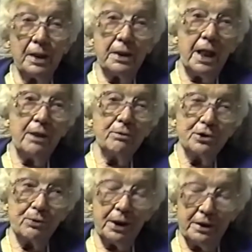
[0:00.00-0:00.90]
Daddy
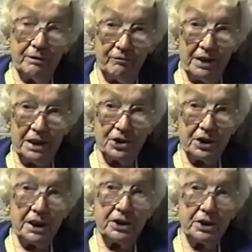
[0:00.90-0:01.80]
was running a filling
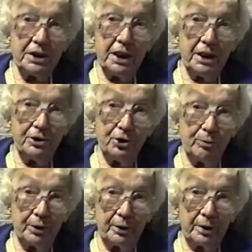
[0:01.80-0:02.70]
station here at Newburgh.